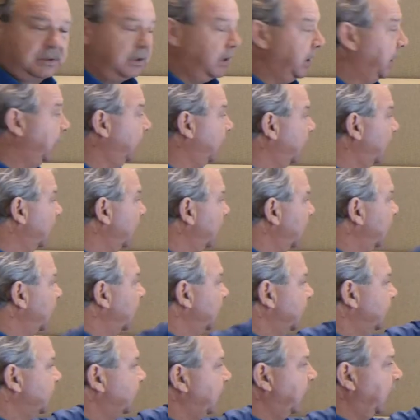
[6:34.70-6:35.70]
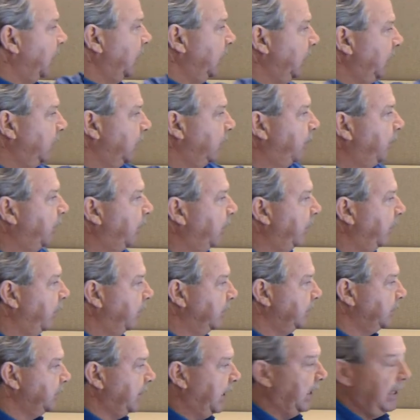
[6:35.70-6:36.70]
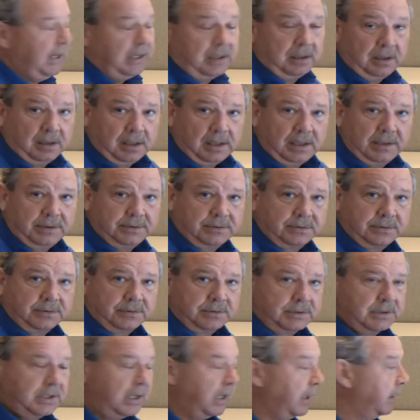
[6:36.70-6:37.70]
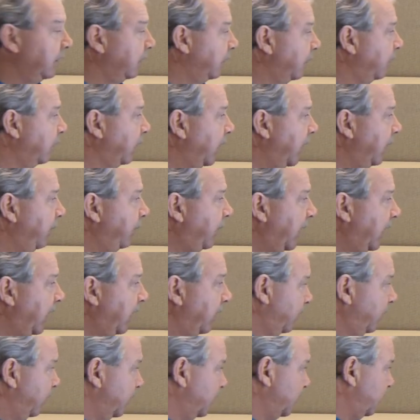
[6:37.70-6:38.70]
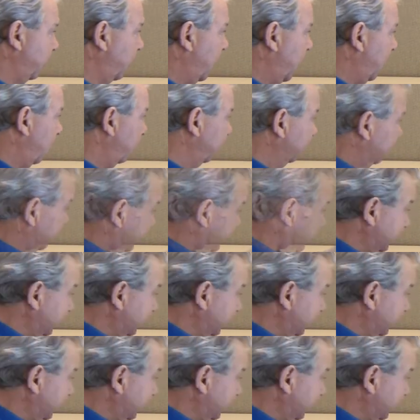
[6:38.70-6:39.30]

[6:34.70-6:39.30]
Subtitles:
light, so I need to pull those analyzers out of the ray path as well.